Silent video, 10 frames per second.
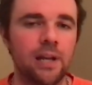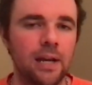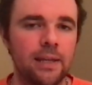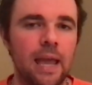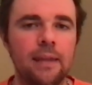
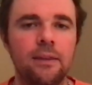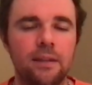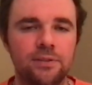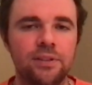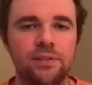Again,
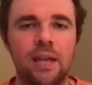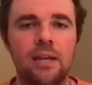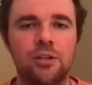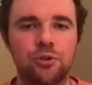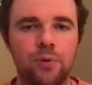this is
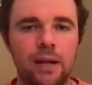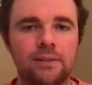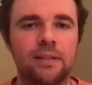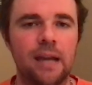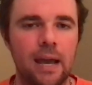a
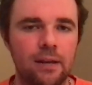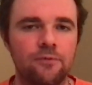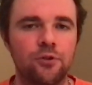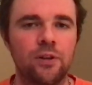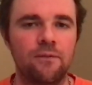trick to kind of
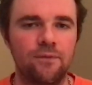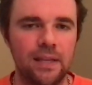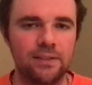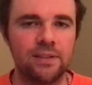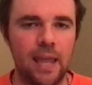
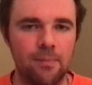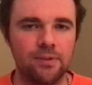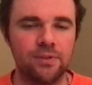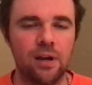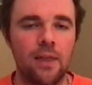convince
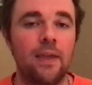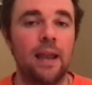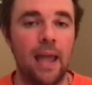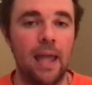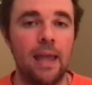Amazon that,
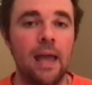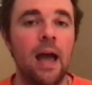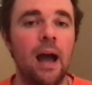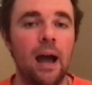hey,